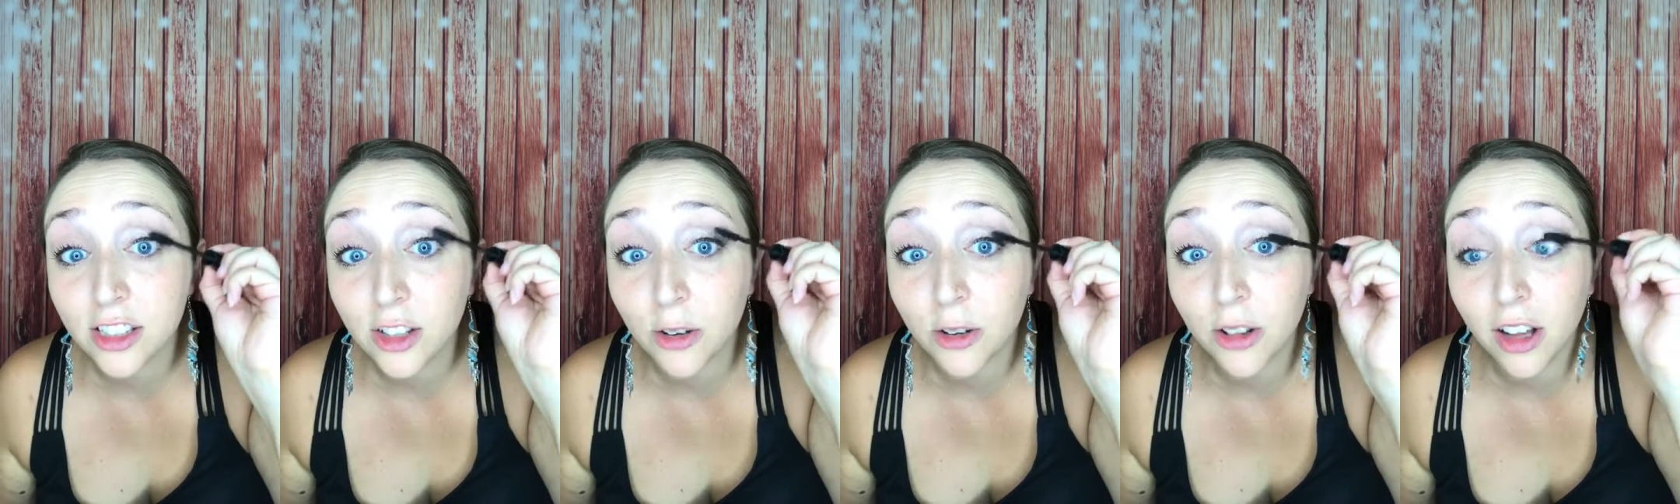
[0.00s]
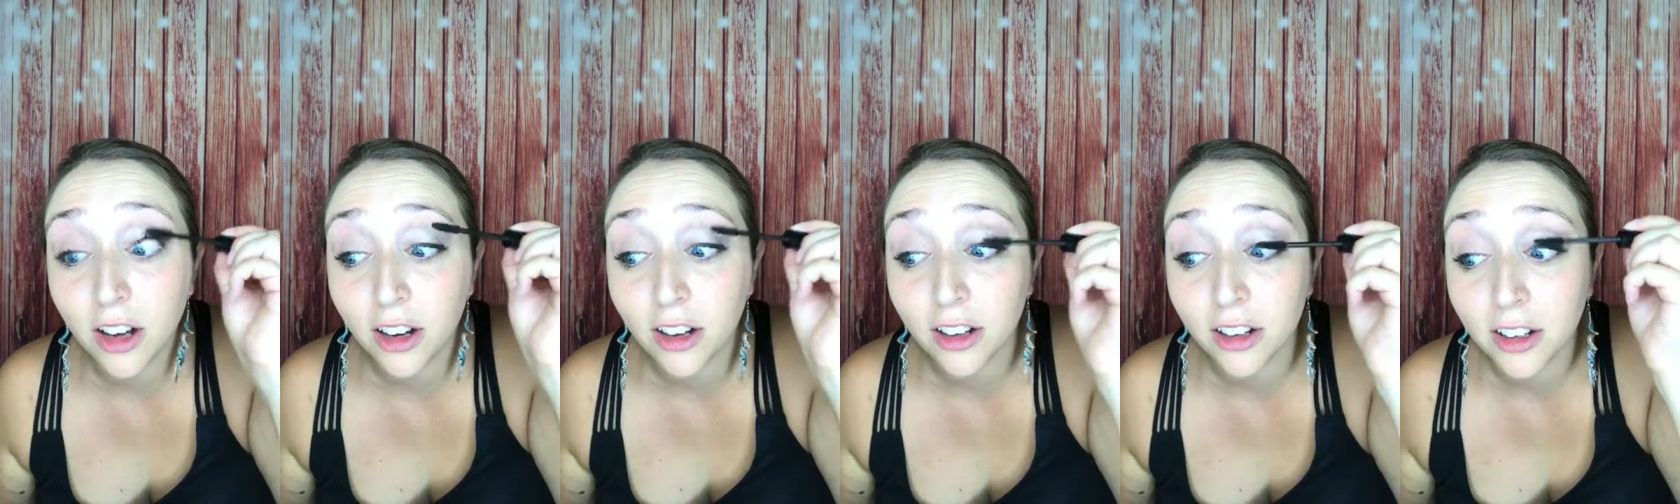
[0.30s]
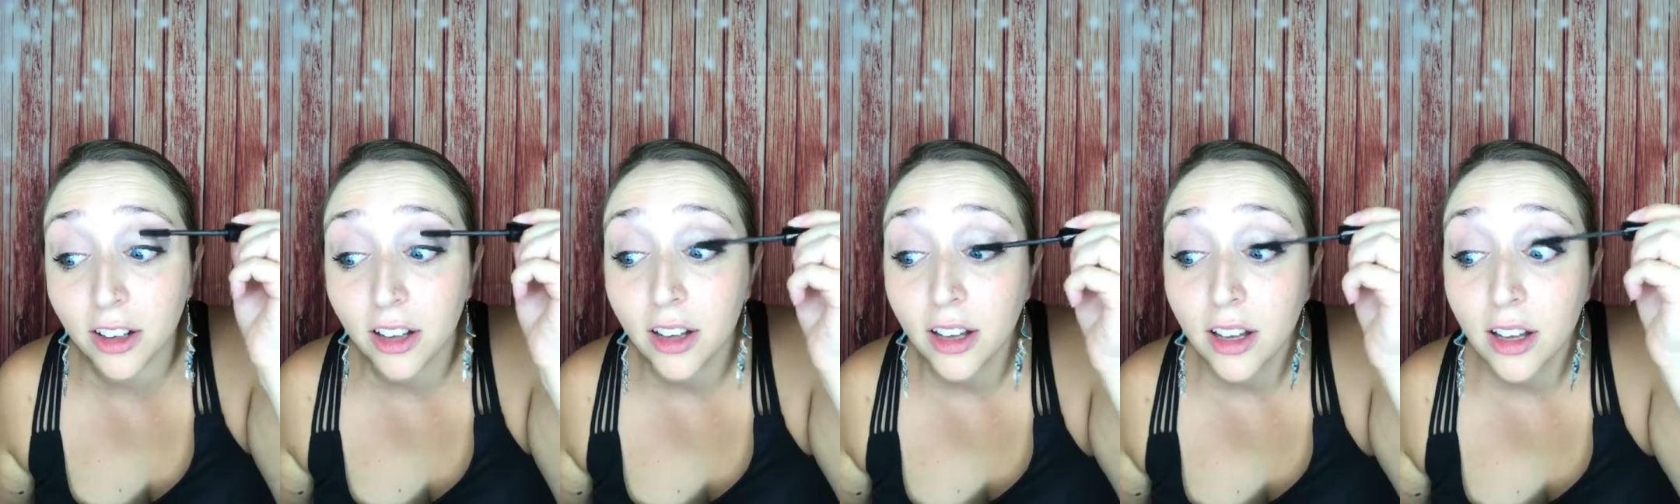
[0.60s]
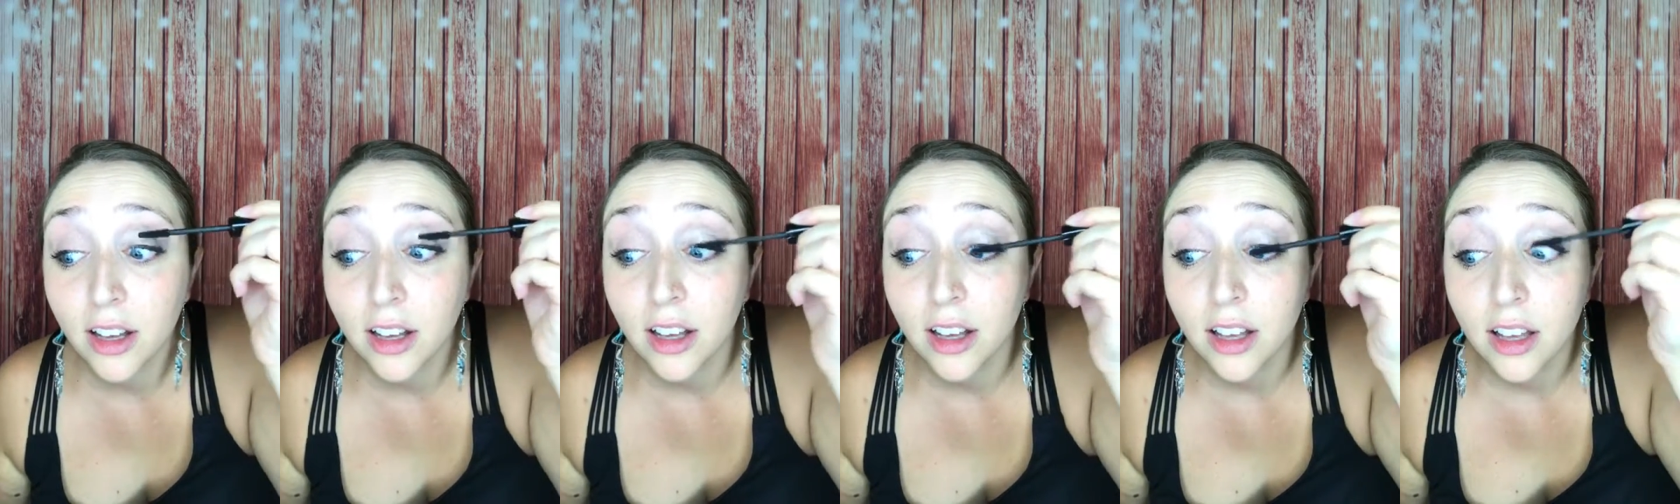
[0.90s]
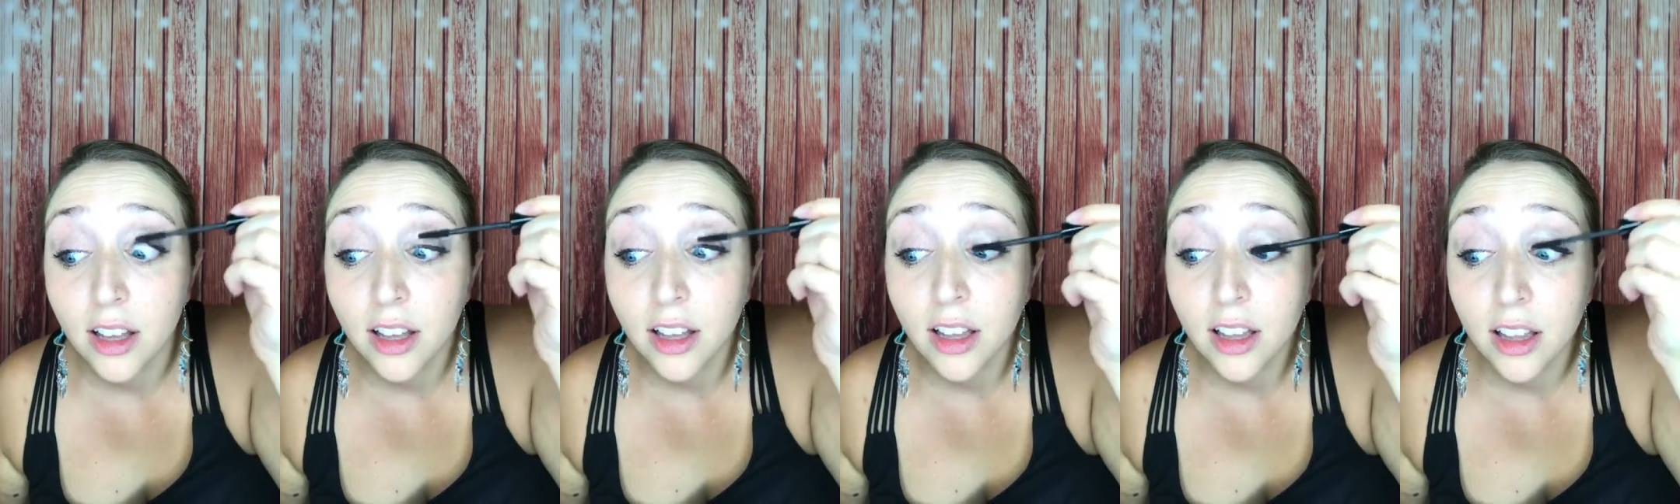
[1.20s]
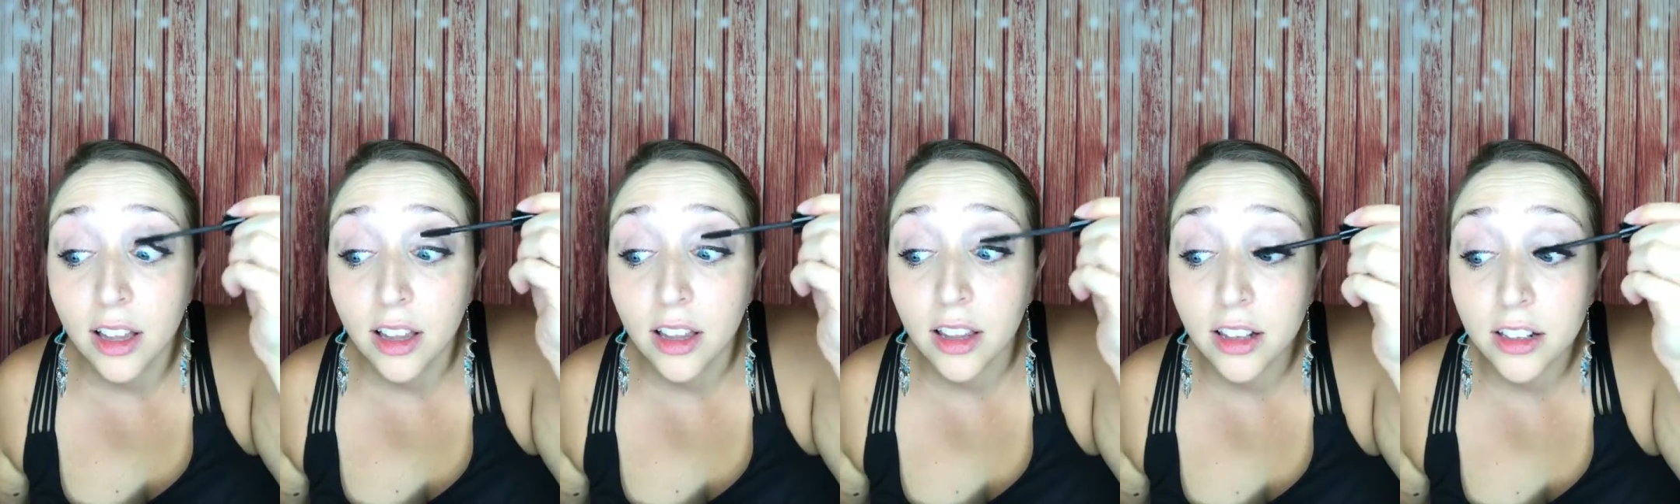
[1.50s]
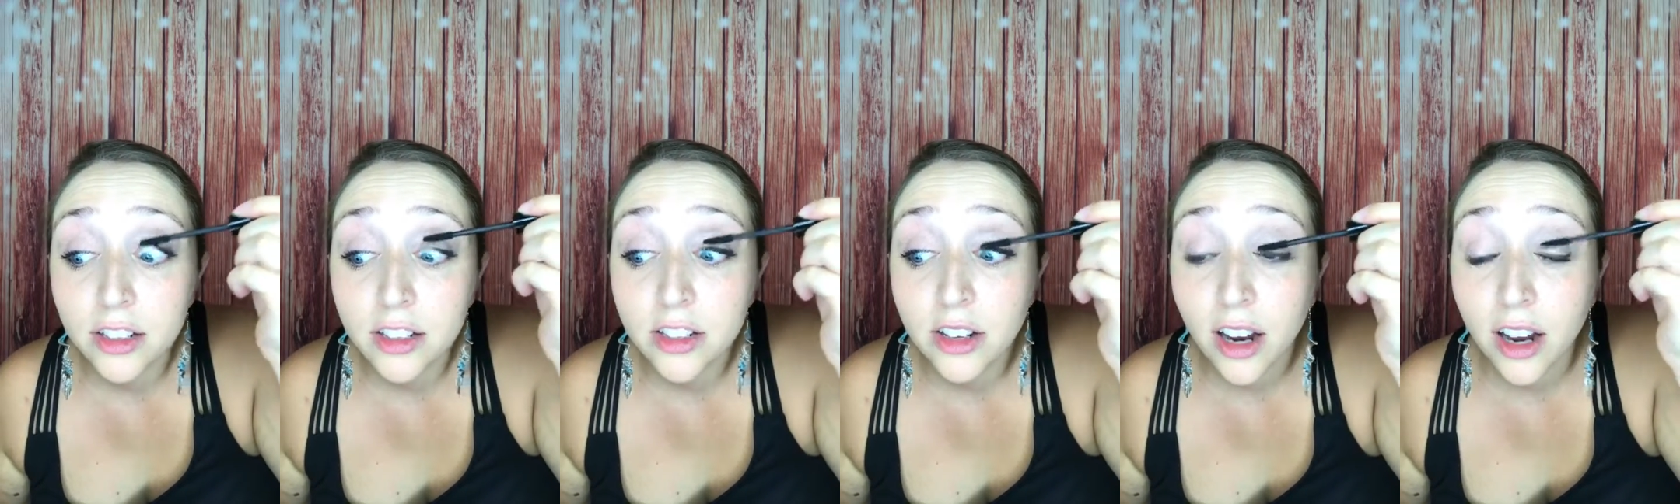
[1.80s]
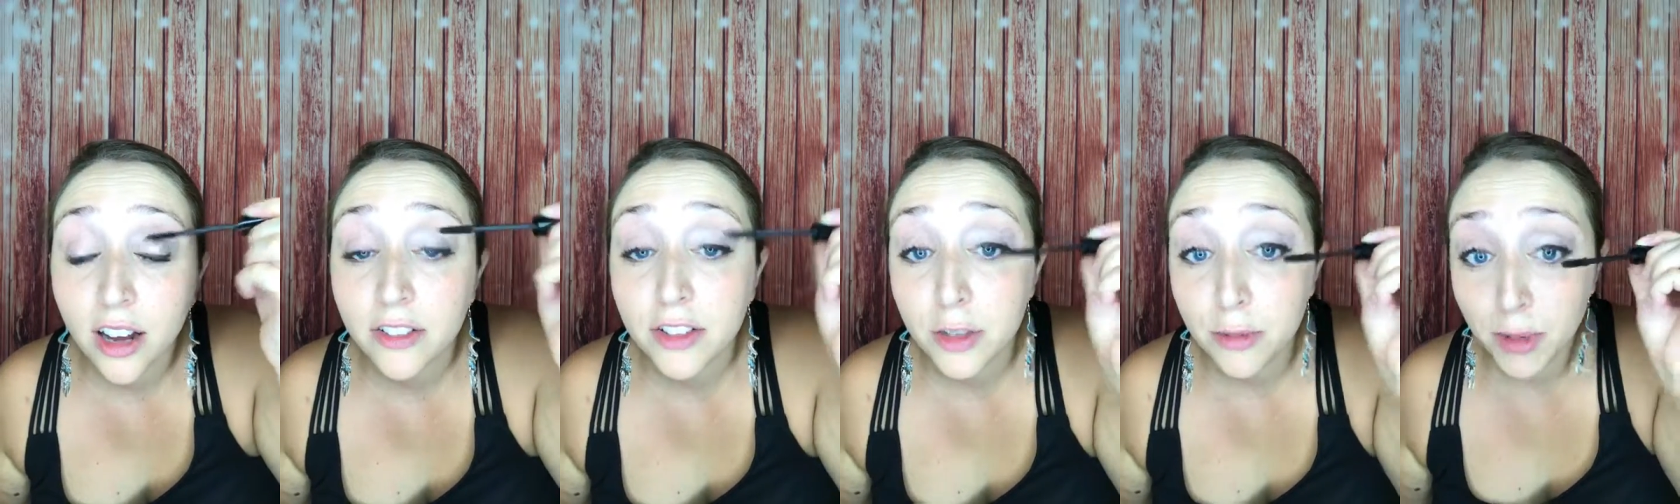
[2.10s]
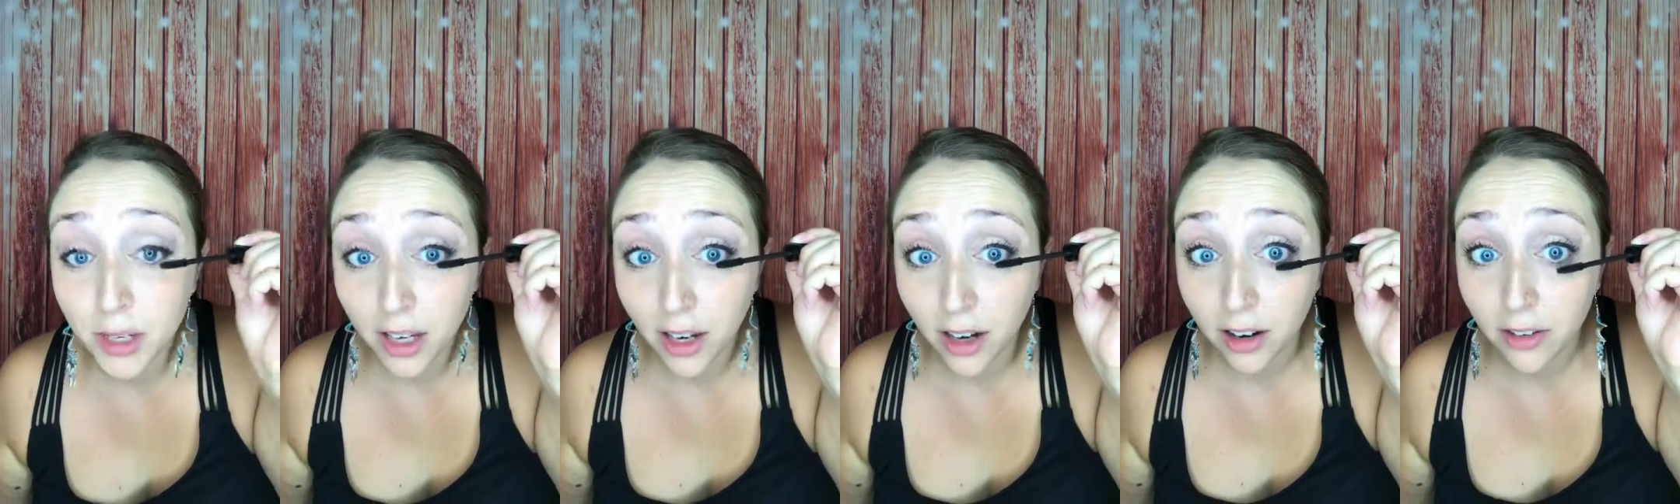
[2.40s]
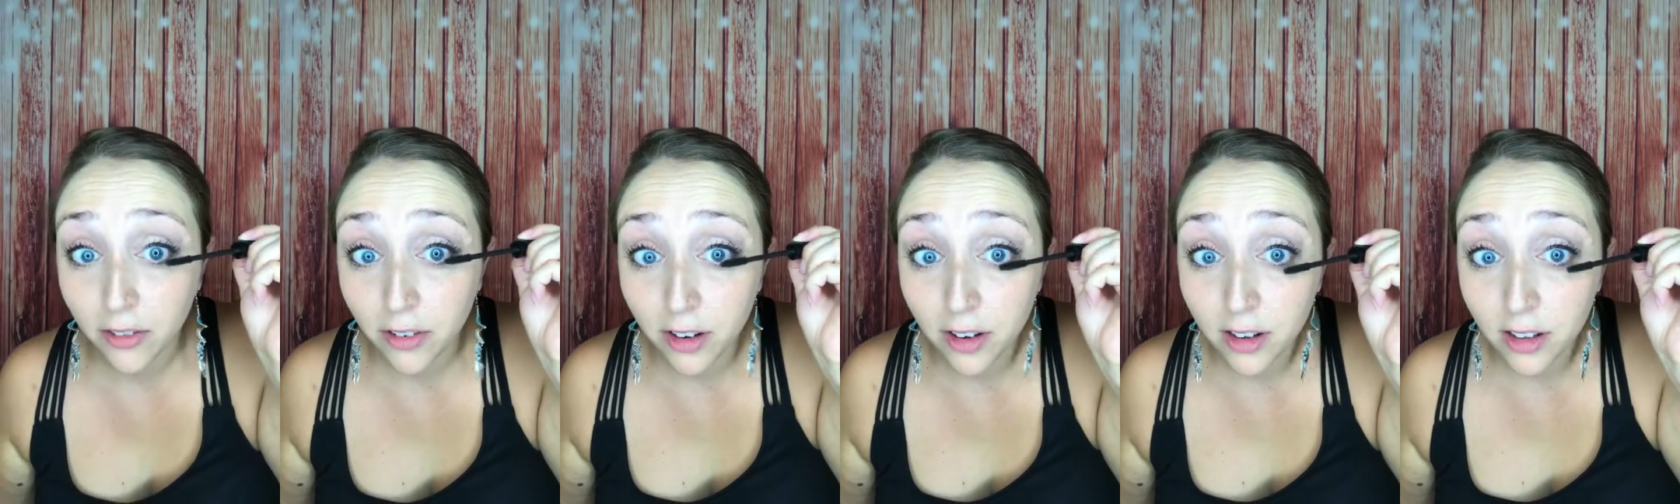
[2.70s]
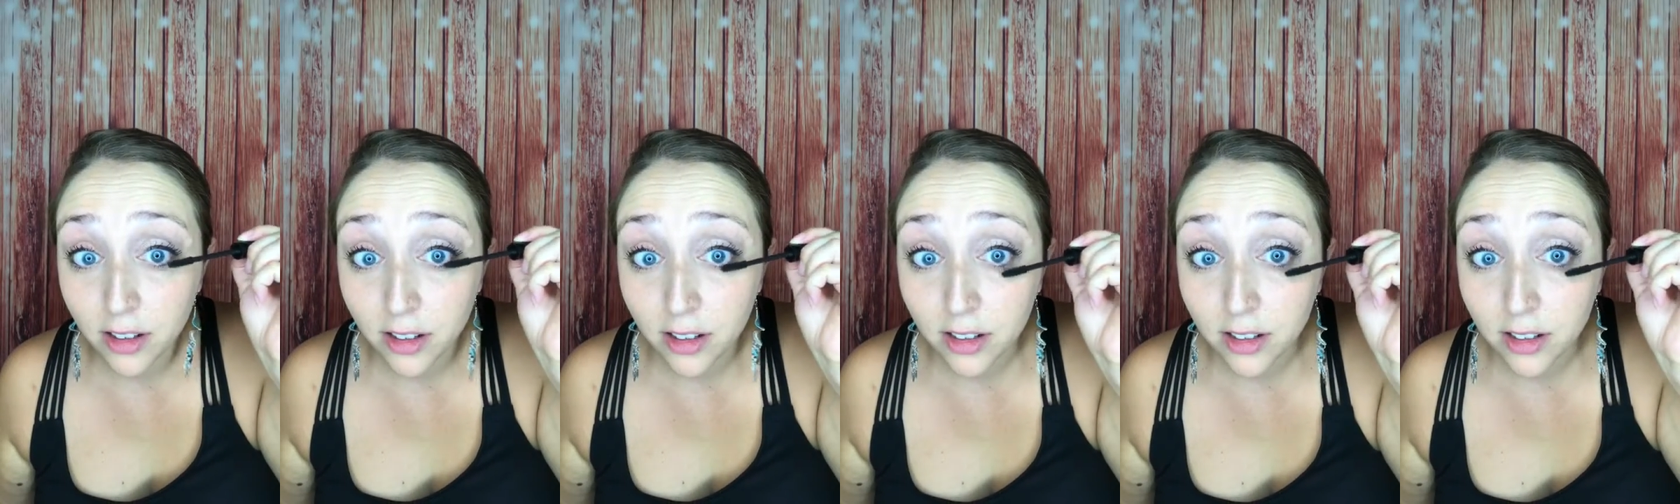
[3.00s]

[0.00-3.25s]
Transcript: so long that you have to be careful.